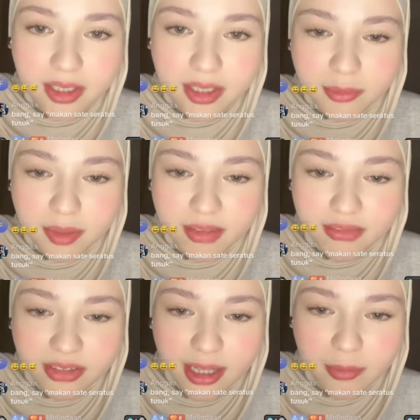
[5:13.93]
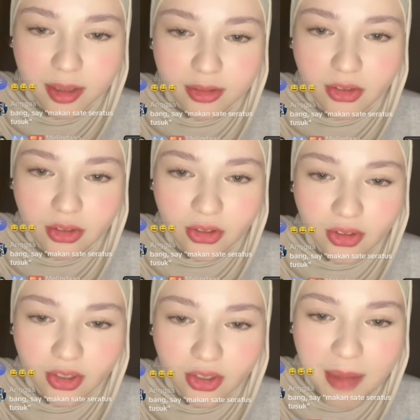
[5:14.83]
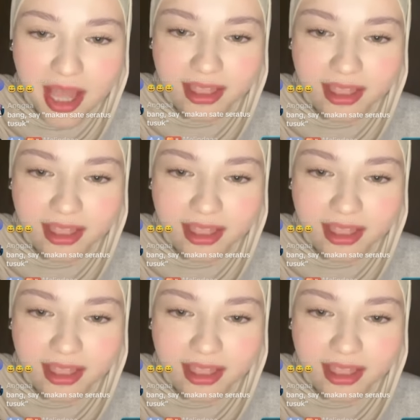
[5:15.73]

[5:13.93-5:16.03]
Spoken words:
Let me invite Amal too. Amal.